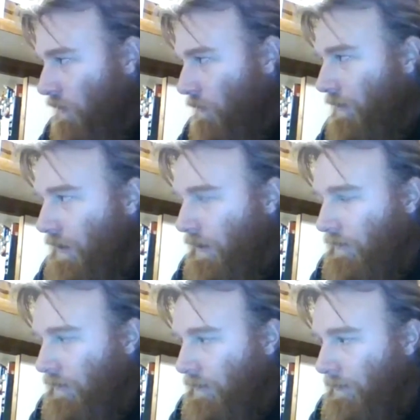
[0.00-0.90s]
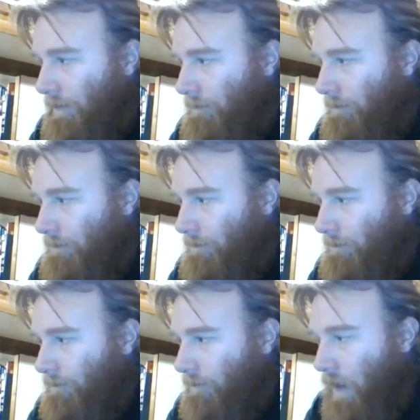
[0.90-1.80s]
on that
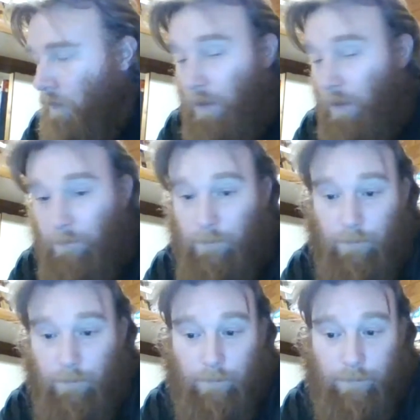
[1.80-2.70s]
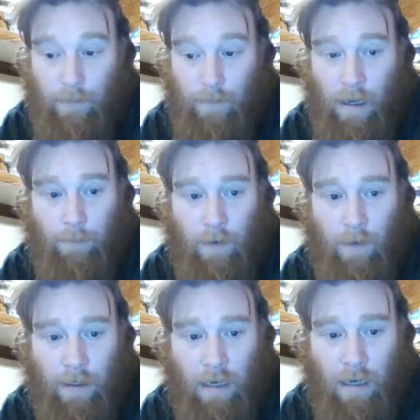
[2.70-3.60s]
that one app that I
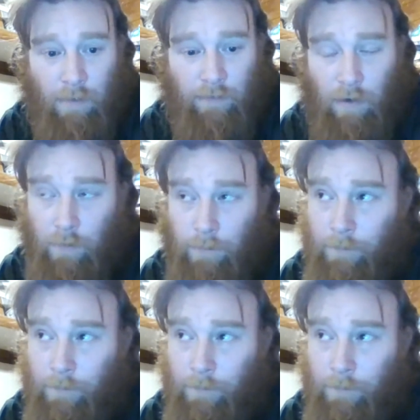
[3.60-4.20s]
get on my phone.